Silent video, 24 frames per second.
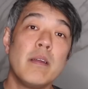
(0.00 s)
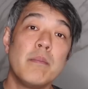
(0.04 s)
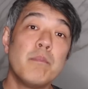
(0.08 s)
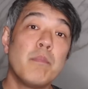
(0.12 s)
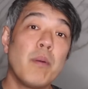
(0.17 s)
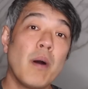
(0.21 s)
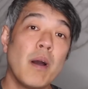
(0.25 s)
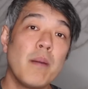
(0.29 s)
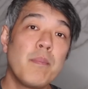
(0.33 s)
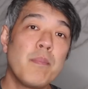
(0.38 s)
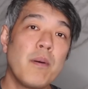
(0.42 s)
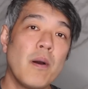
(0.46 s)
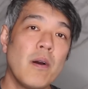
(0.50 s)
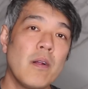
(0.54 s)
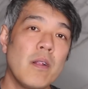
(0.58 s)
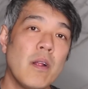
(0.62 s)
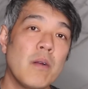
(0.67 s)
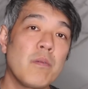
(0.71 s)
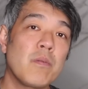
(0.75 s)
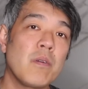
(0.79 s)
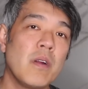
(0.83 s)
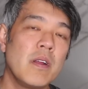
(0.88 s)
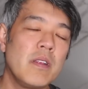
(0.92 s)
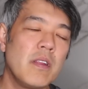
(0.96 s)
and
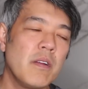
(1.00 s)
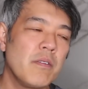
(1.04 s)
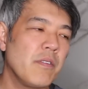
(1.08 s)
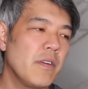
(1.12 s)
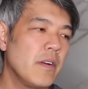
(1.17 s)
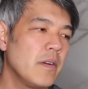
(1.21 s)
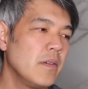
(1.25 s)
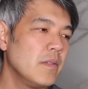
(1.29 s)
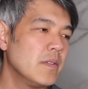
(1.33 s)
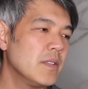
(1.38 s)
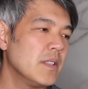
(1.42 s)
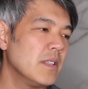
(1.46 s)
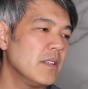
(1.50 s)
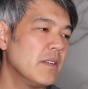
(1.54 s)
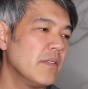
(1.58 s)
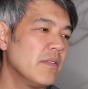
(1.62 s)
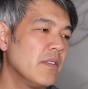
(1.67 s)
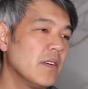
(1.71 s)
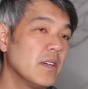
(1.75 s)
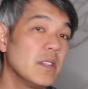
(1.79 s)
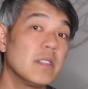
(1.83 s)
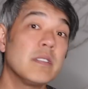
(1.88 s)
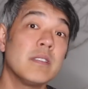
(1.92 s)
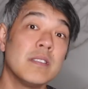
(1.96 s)
bipolar radio frequency
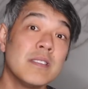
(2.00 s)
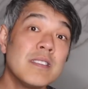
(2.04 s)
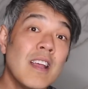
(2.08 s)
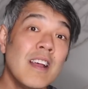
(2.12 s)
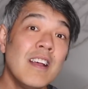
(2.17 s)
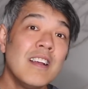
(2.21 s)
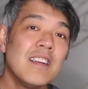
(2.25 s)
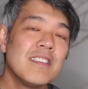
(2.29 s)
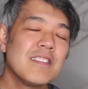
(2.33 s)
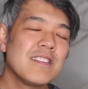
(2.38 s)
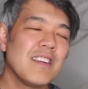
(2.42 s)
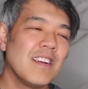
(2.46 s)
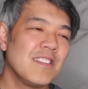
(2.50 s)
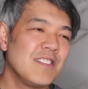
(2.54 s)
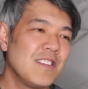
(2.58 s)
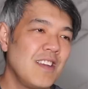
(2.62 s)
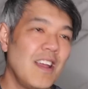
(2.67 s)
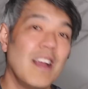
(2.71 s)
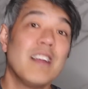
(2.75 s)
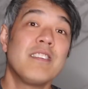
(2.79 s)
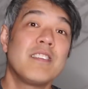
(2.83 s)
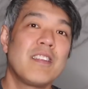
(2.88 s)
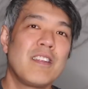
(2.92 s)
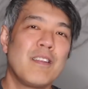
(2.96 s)
devices, such
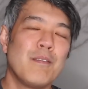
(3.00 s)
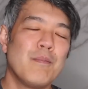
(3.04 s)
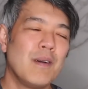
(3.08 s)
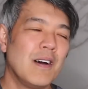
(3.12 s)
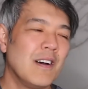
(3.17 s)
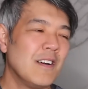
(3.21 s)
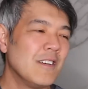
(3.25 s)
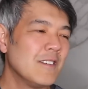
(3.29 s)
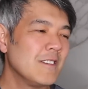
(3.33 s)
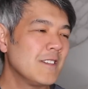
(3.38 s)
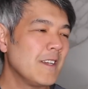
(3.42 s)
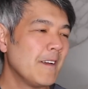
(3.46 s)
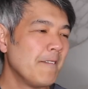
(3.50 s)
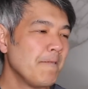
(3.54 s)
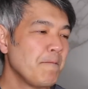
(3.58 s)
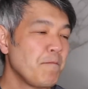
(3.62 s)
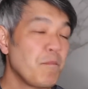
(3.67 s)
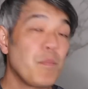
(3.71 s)
as the MARGE.